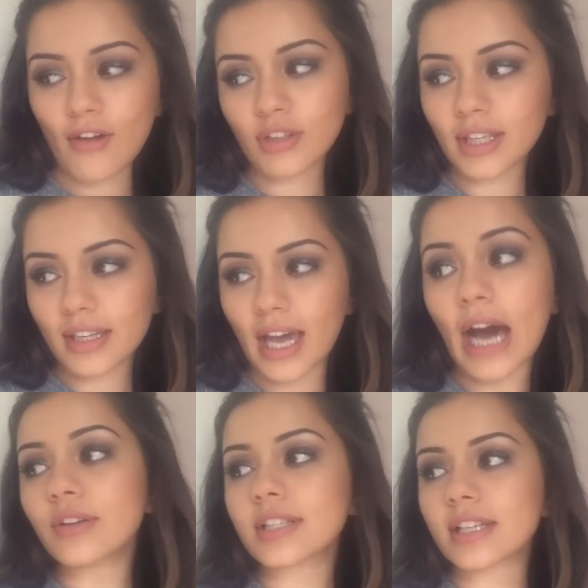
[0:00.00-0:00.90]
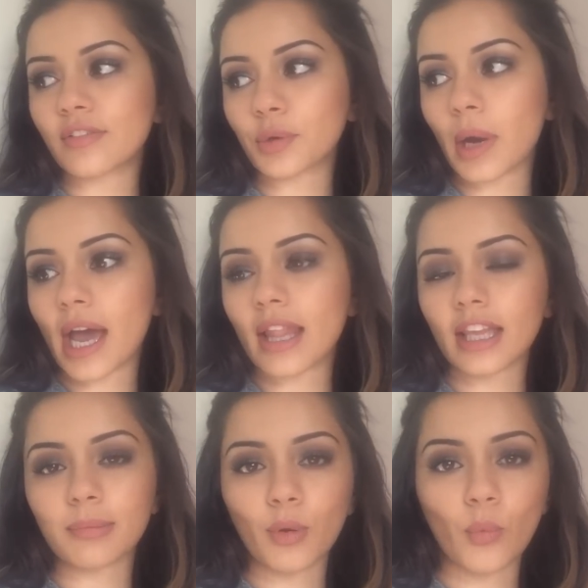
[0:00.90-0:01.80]
Everything in the house is everywhere,
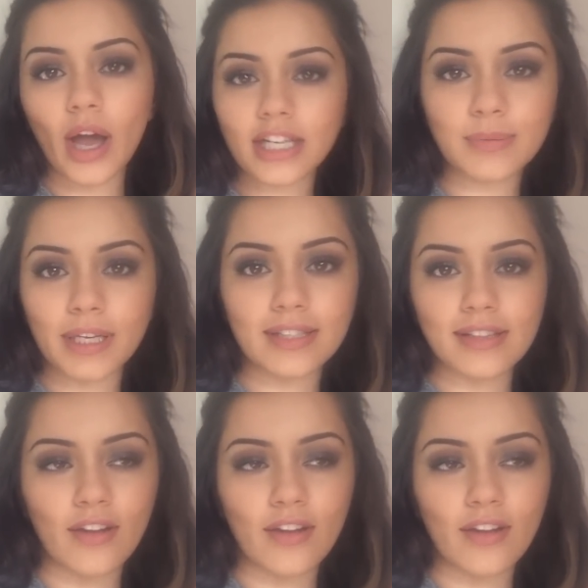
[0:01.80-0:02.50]
like my workspace is